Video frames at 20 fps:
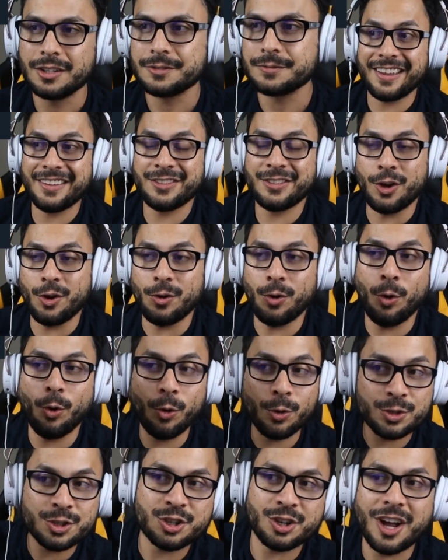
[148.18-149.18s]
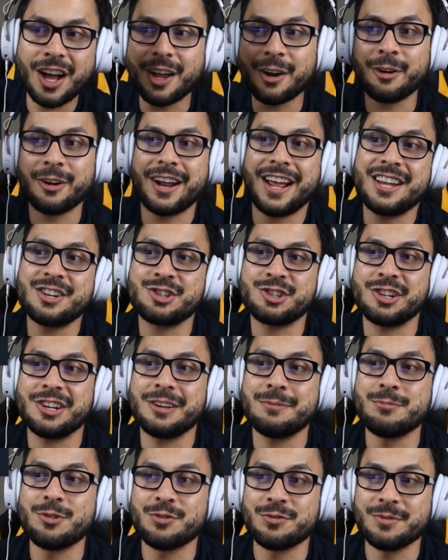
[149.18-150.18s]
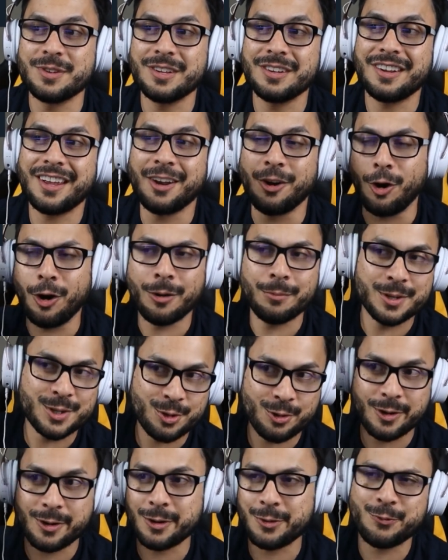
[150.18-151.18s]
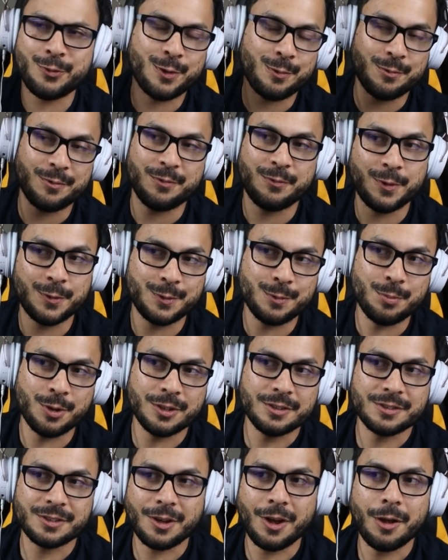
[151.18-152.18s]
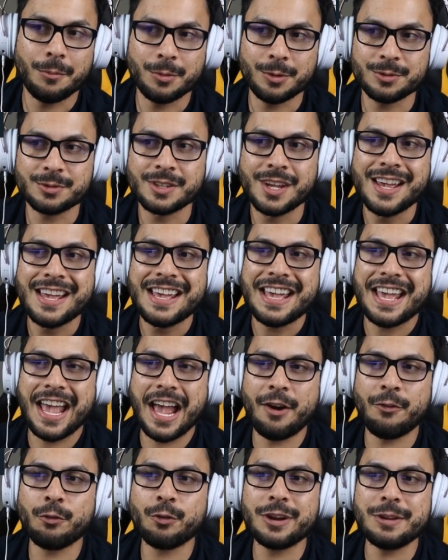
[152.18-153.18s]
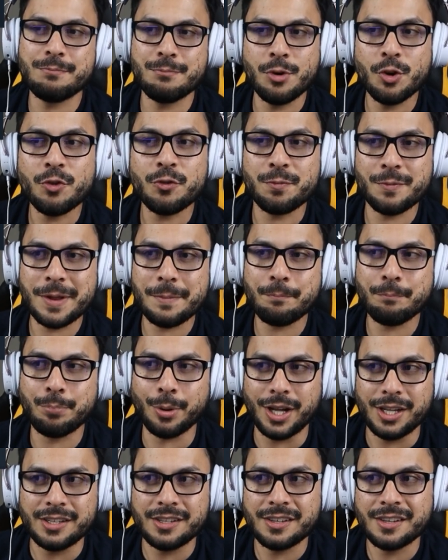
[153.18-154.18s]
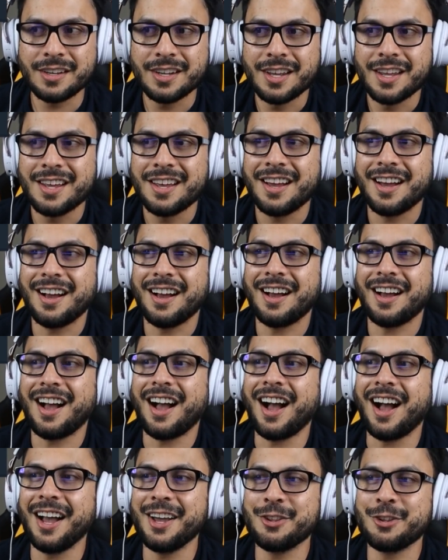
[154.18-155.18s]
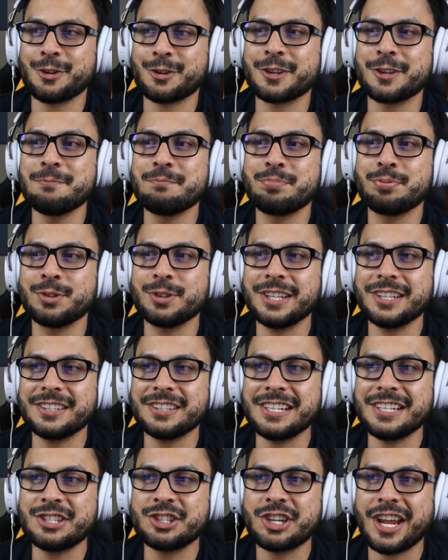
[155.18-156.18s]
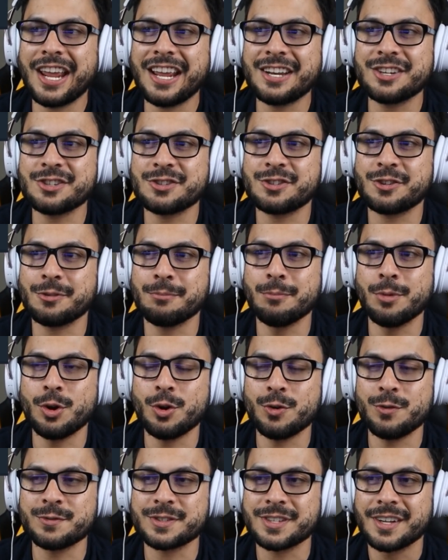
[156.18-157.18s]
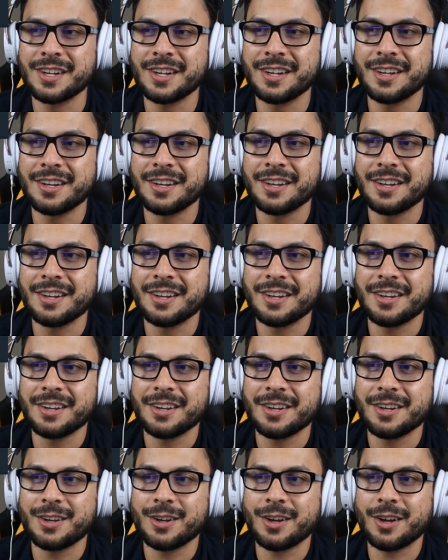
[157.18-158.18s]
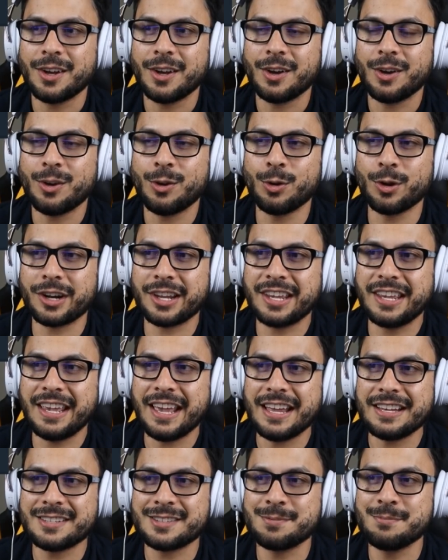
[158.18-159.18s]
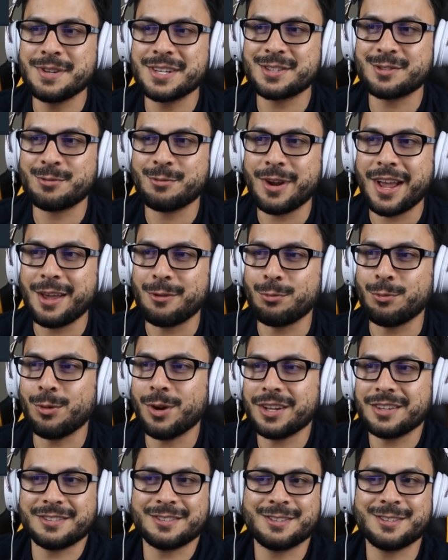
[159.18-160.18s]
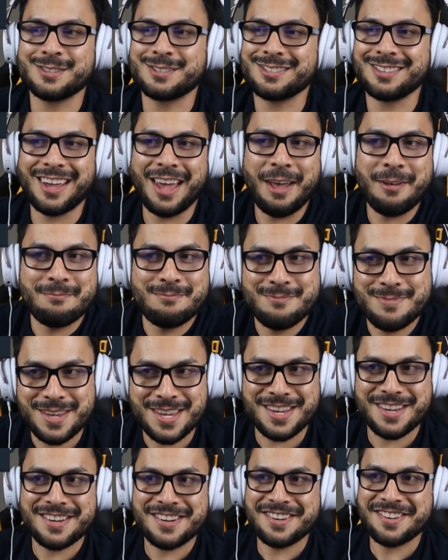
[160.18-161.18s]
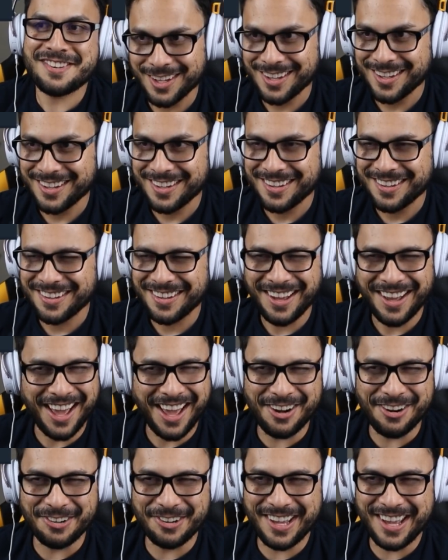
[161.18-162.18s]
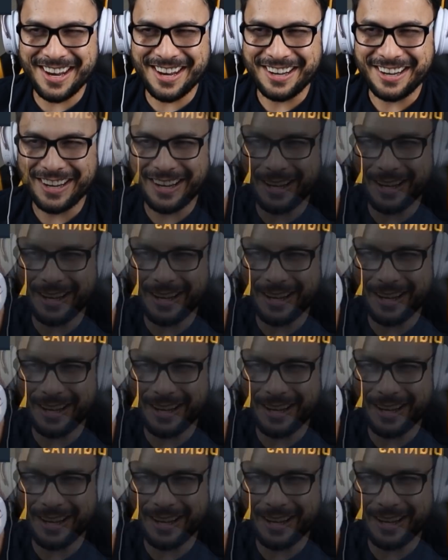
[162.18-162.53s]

The whole genre has shitty movement and arbitrary 50-button combos. Every movement button either completely changes your moves or gets misread. What does that mean? I don't get it.